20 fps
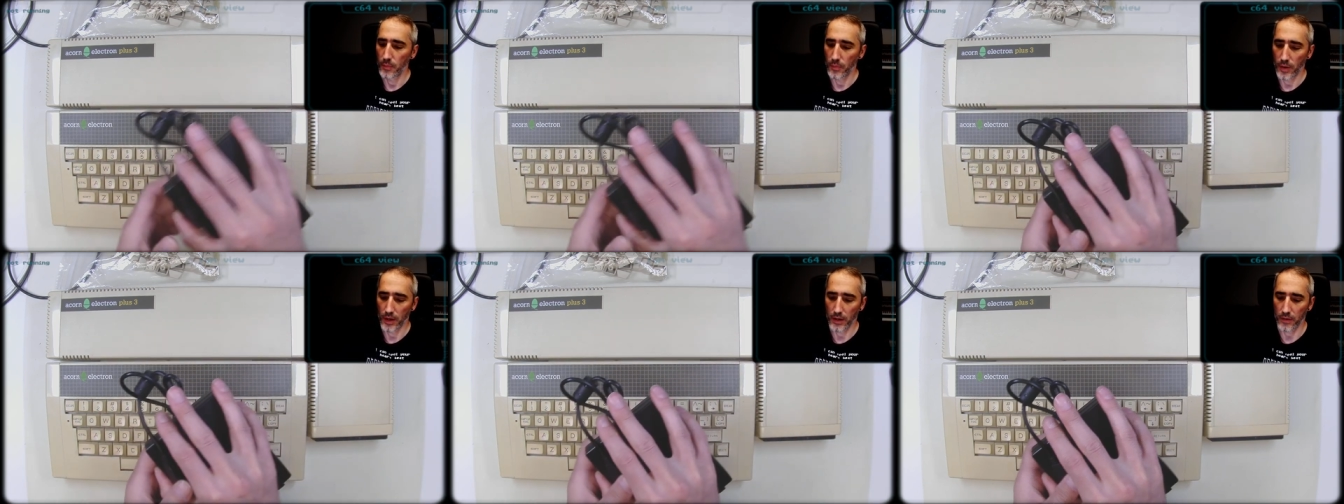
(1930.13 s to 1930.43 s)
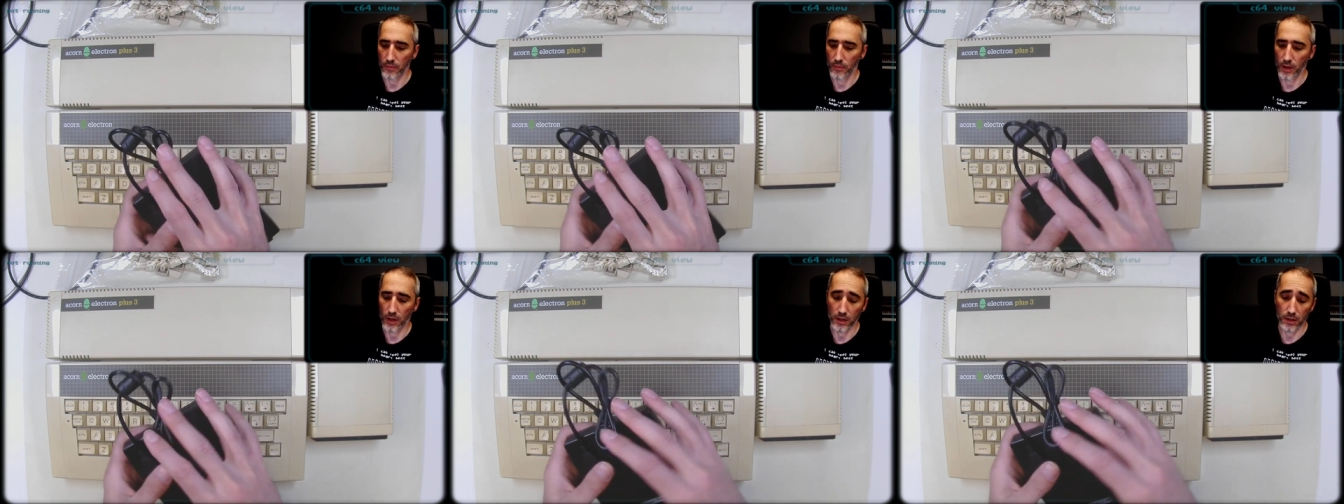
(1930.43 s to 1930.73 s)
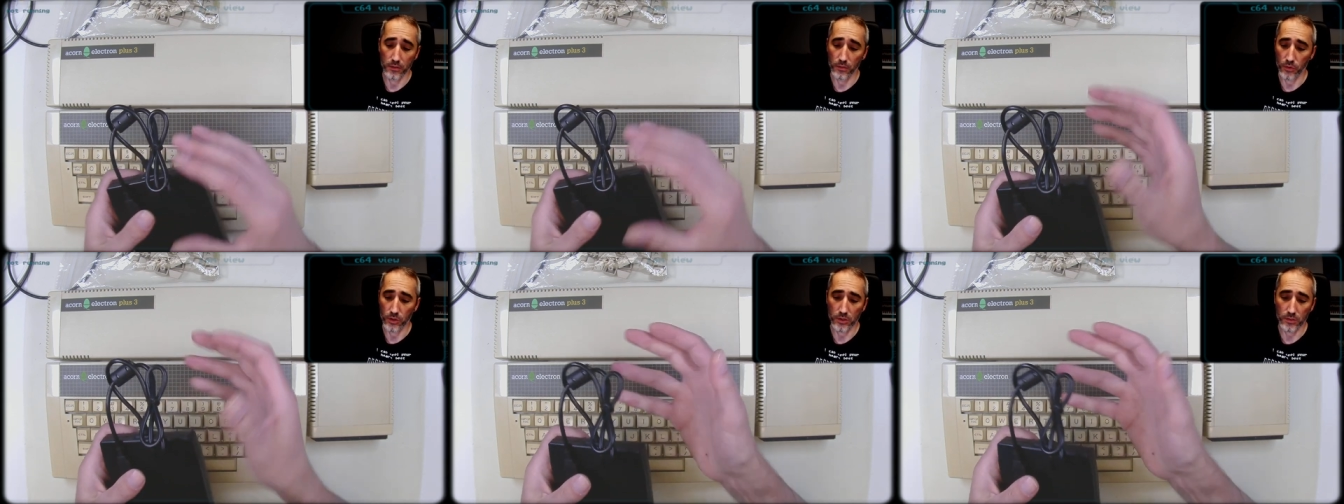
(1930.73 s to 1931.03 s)
But well,
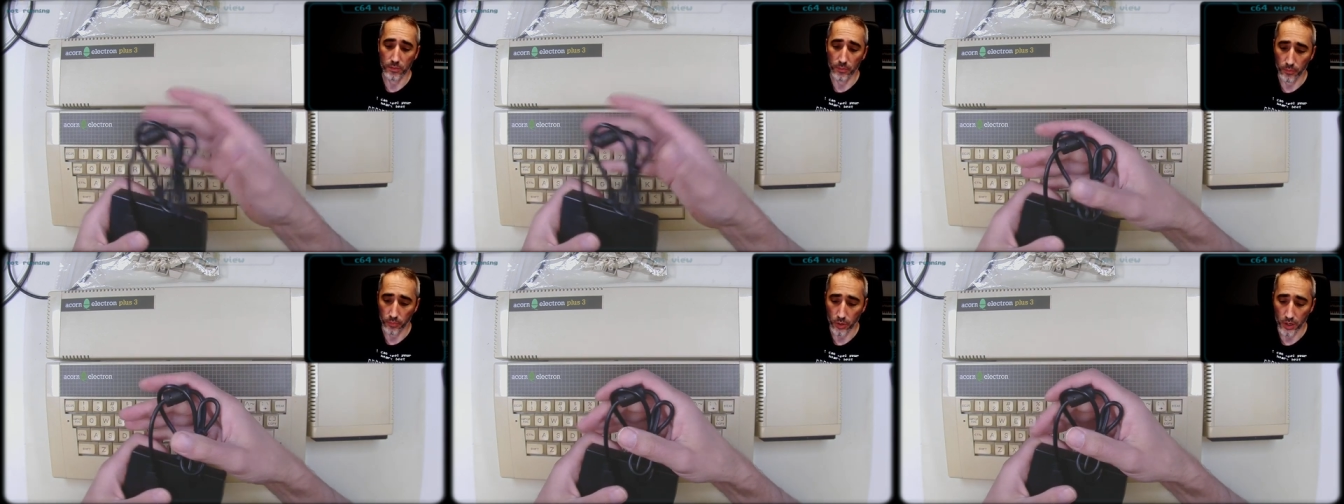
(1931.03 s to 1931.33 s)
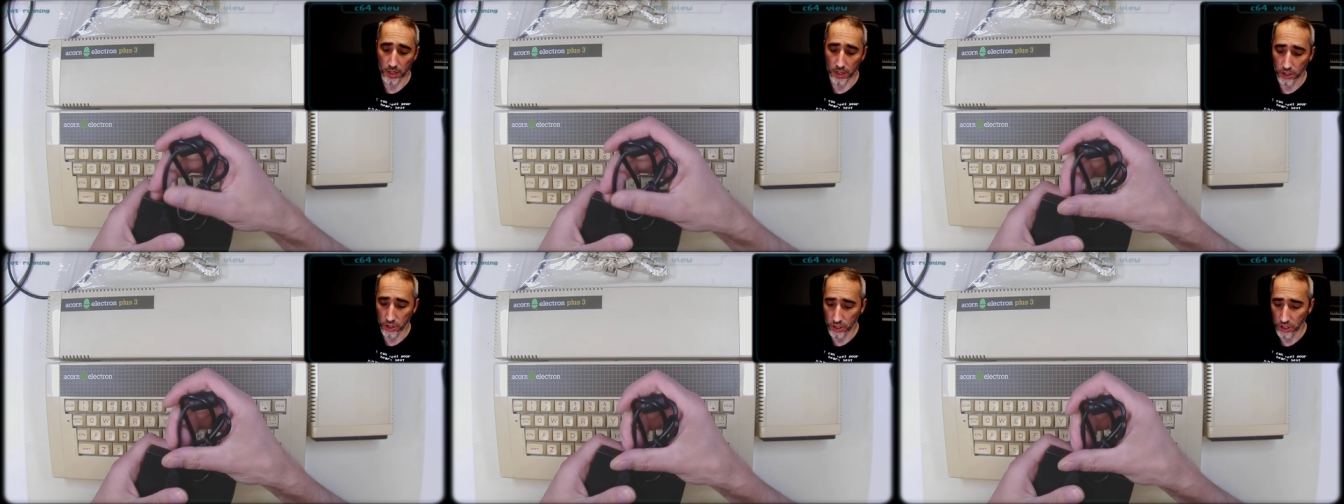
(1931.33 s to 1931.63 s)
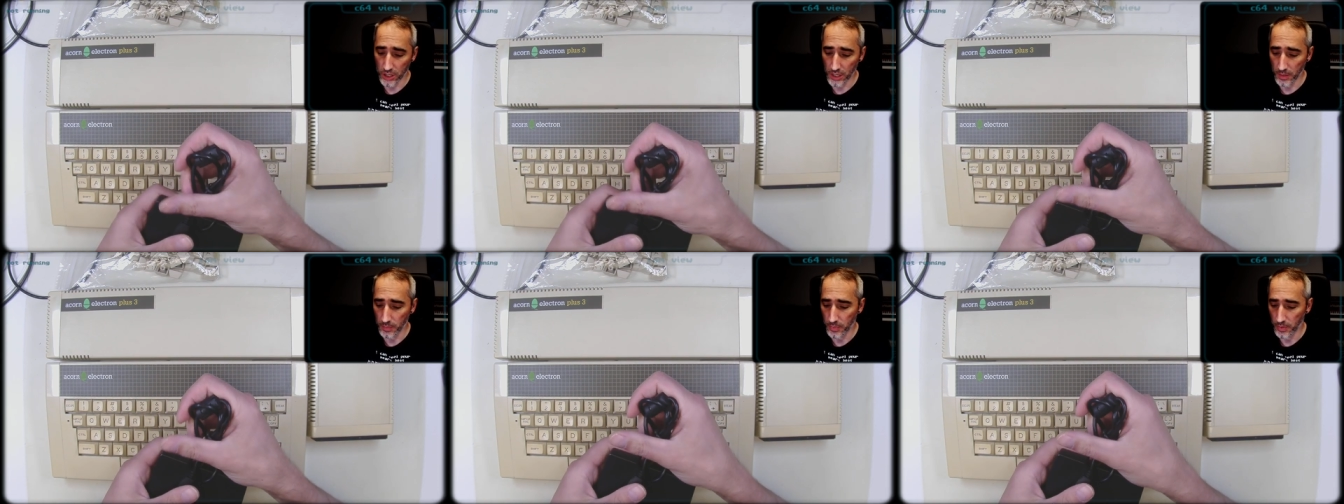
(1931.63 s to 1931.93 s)
it was pretty
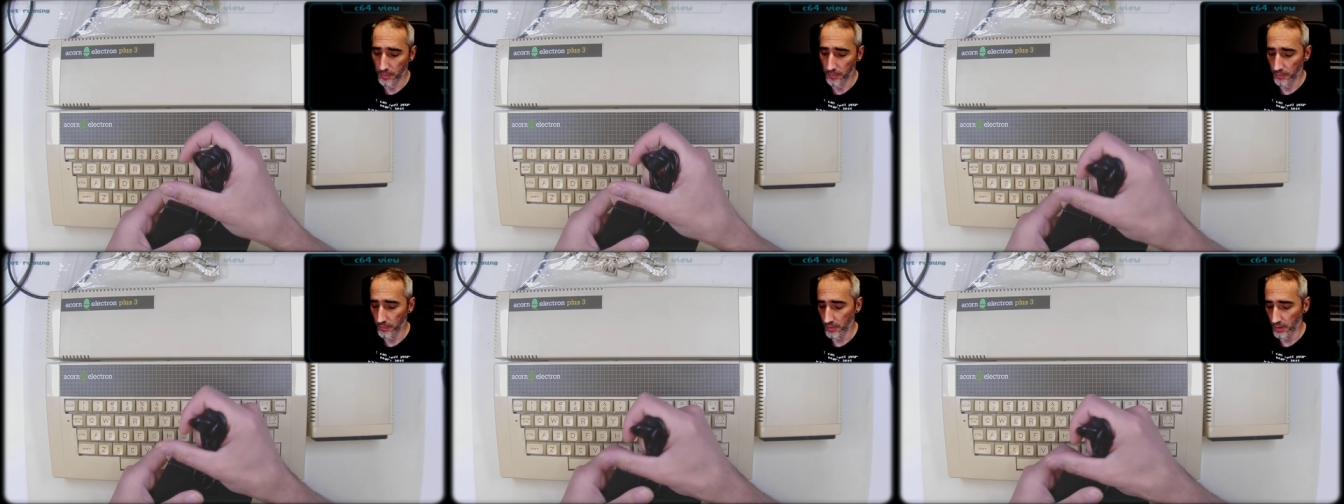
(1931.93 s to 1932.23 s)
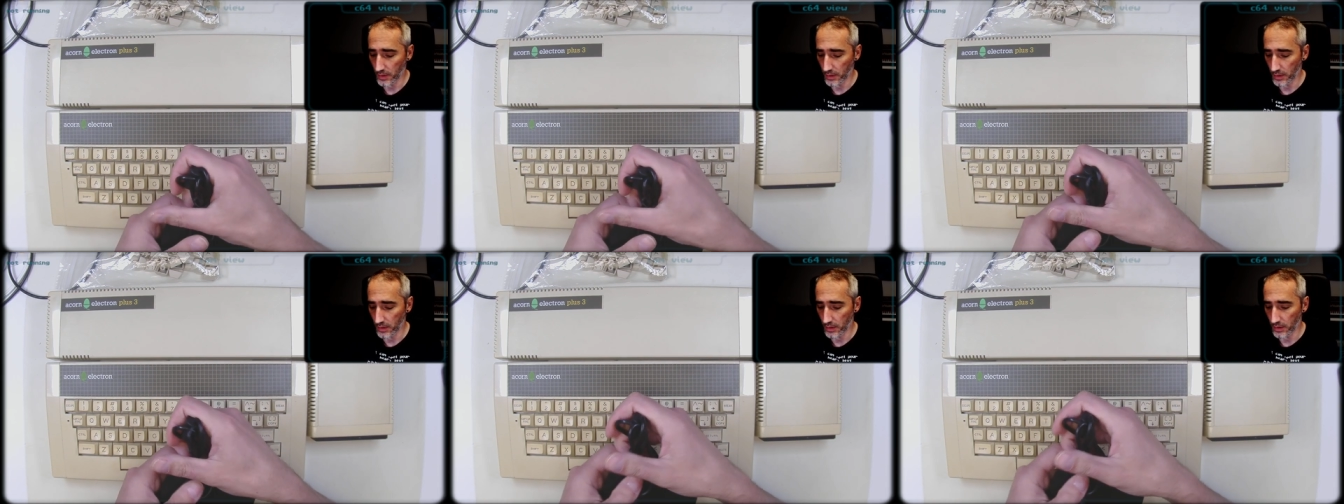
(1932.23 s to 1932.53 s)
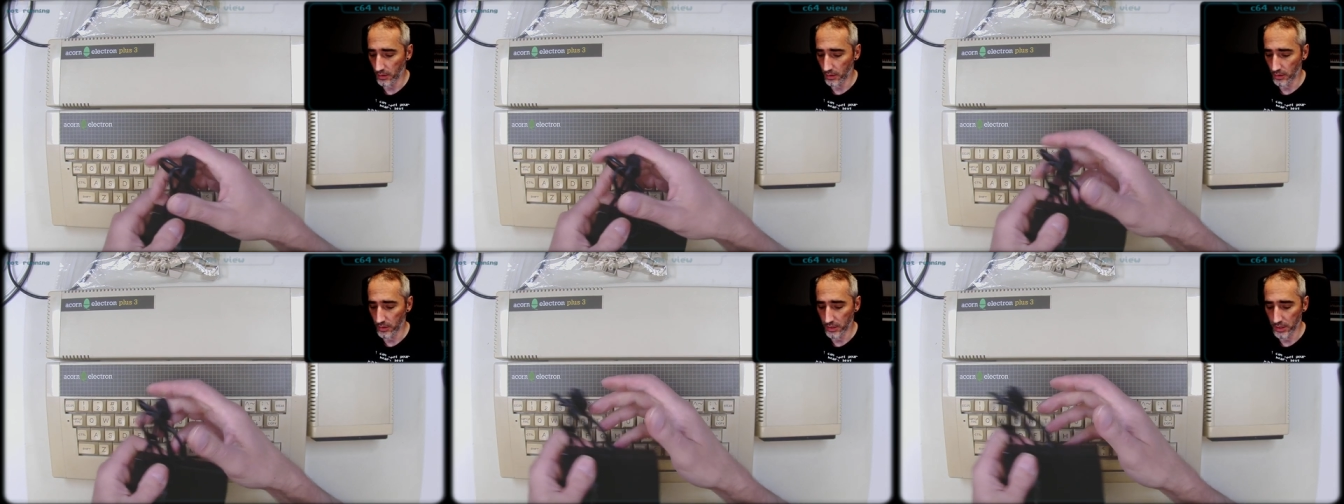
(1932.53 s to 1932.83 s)
cheap
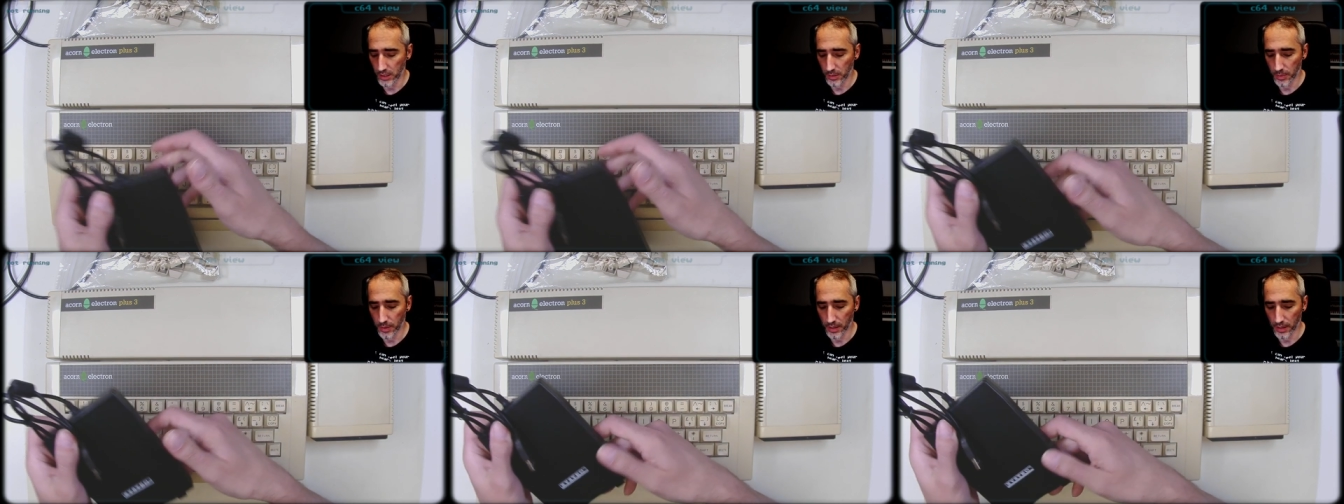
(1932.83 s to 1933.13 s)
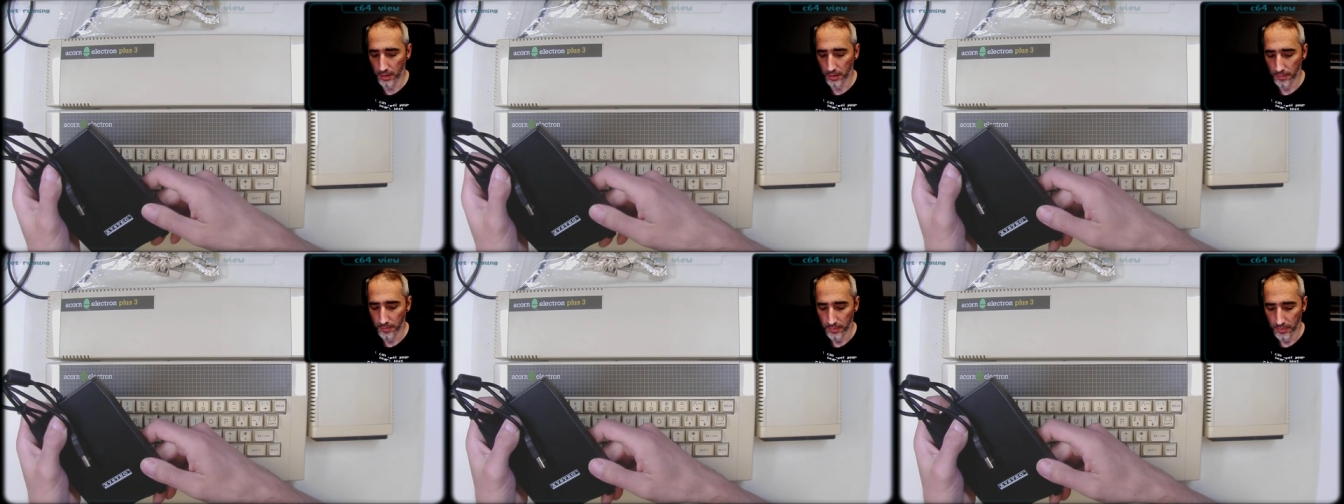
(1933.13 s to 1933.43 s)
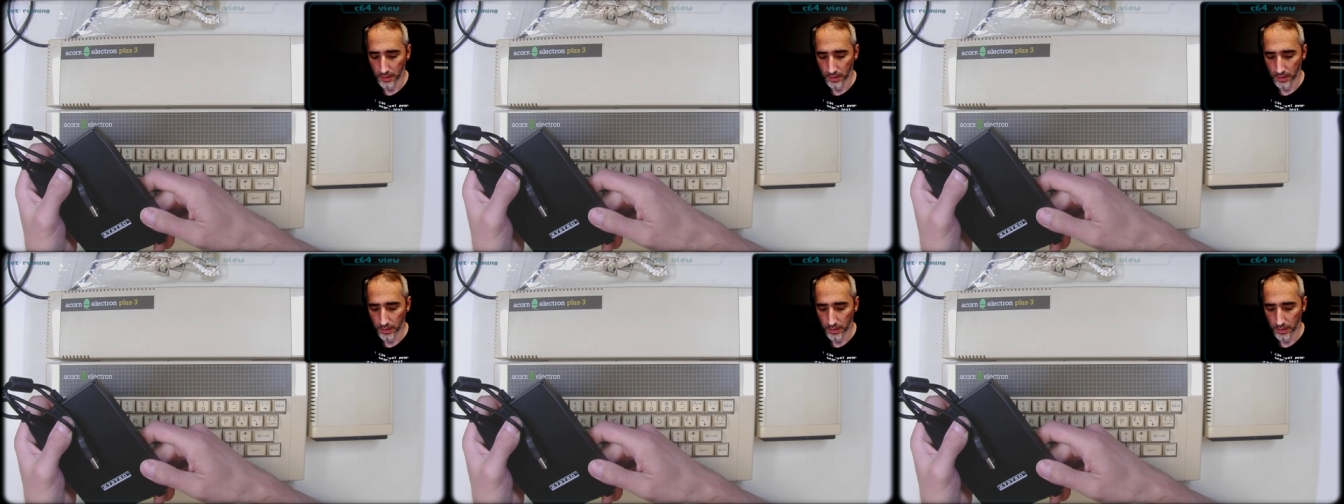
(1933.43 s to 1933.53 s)
uh, on eBay.